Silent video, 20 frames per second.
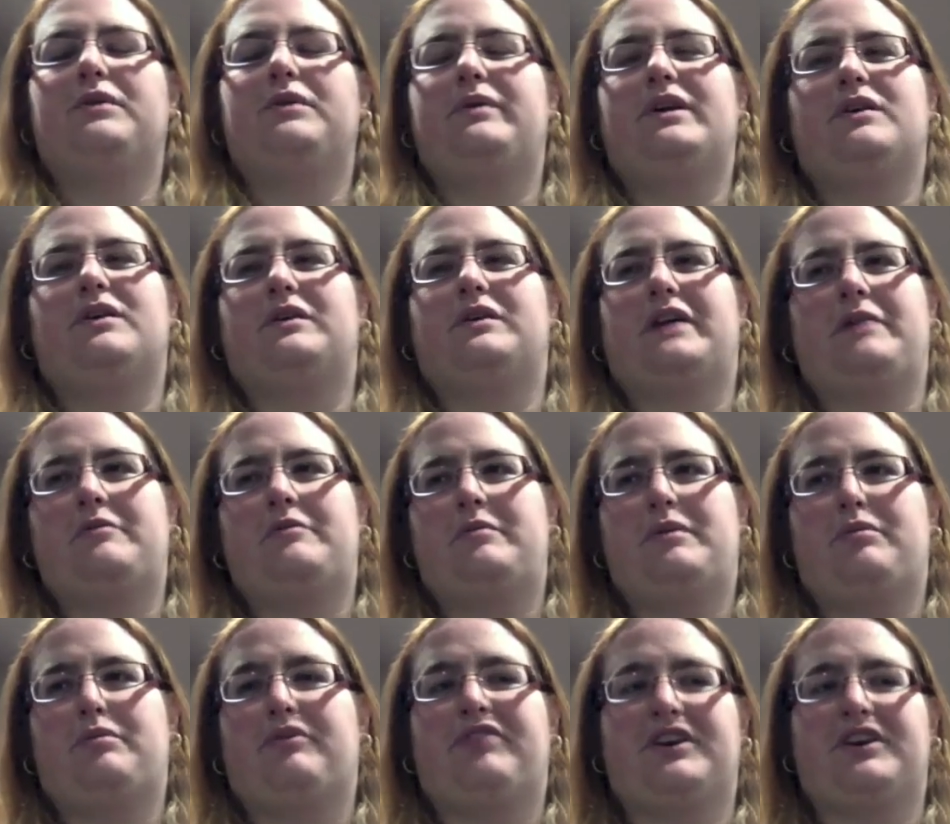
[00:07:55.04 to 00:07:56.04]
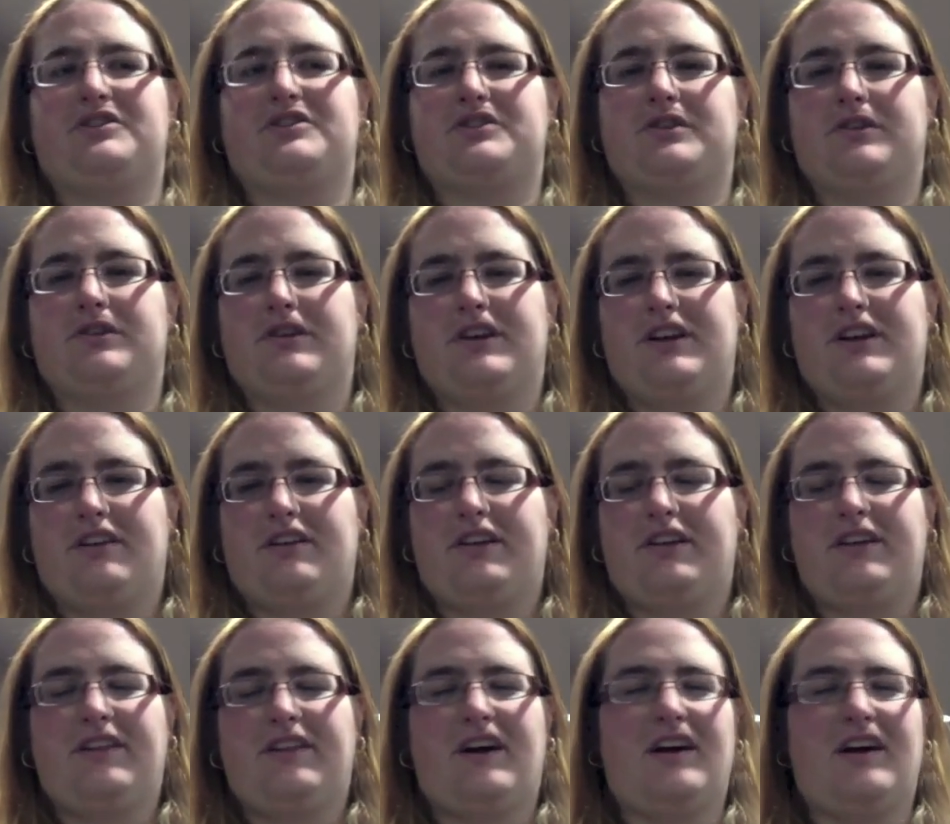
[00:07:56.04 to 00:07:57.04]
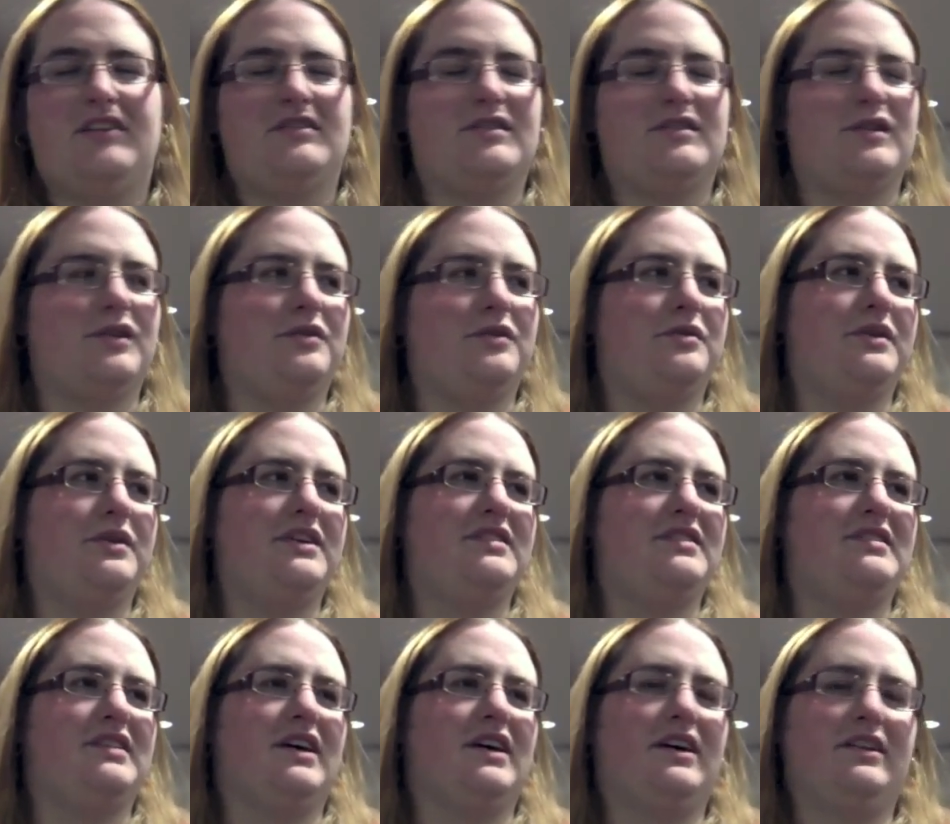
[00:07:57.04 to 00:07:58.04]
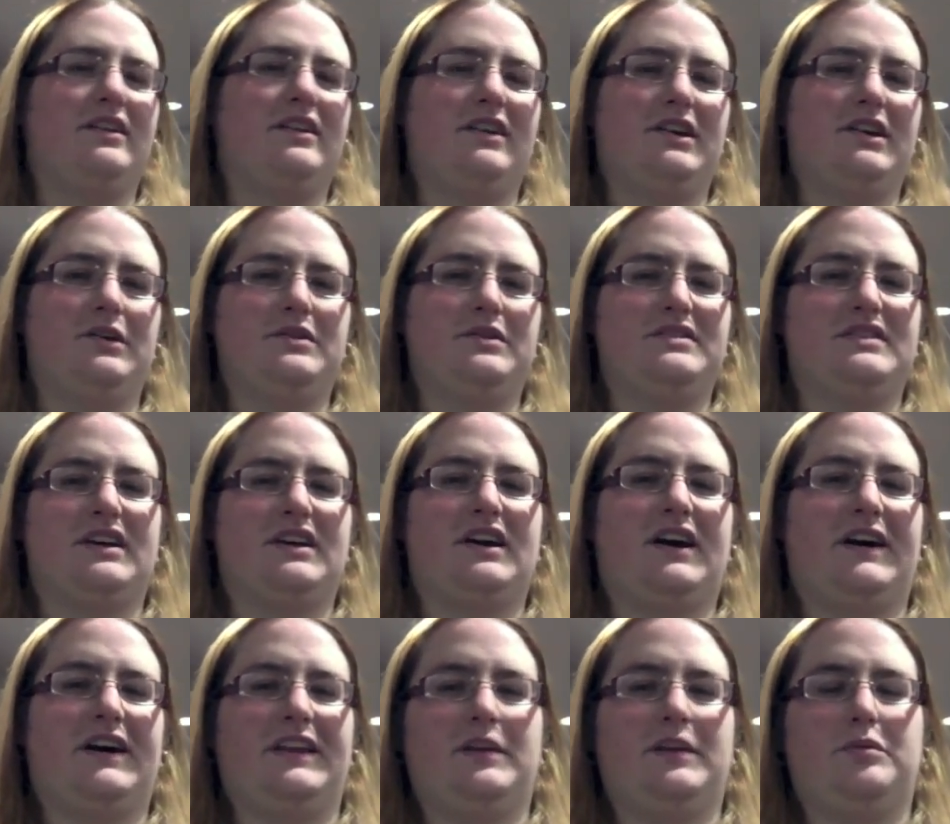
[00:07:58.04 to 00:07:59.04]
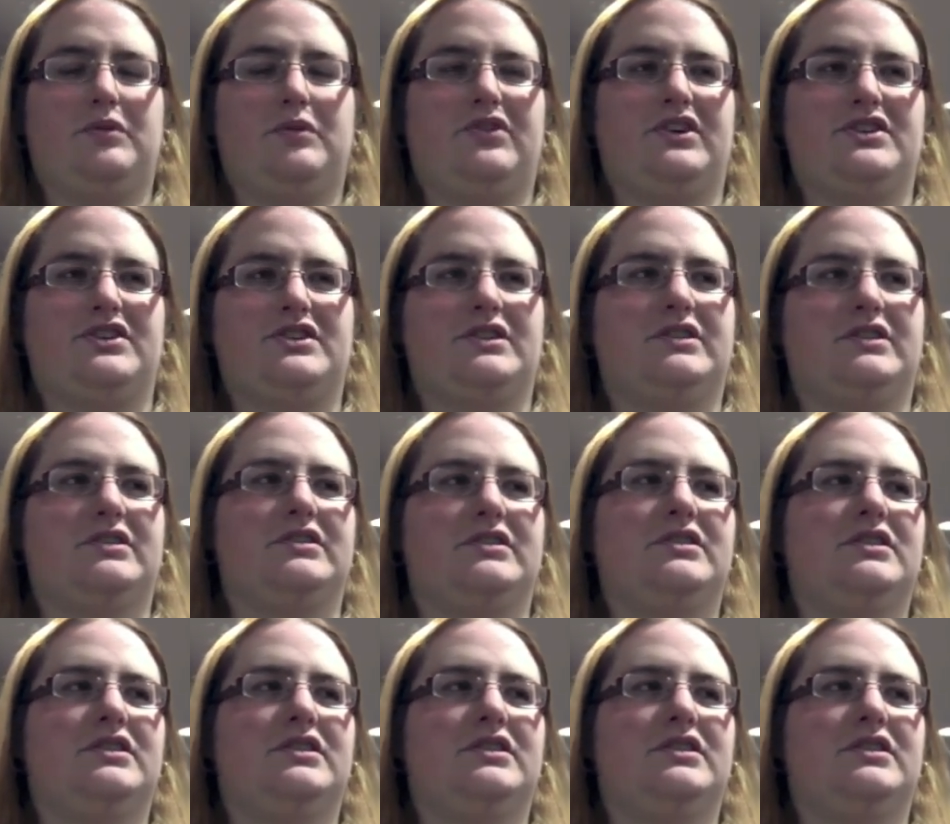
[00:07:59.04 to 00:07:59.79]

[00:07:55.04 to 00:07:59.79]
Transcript: don't claim to be professional or anything like that. So it's not a highly professional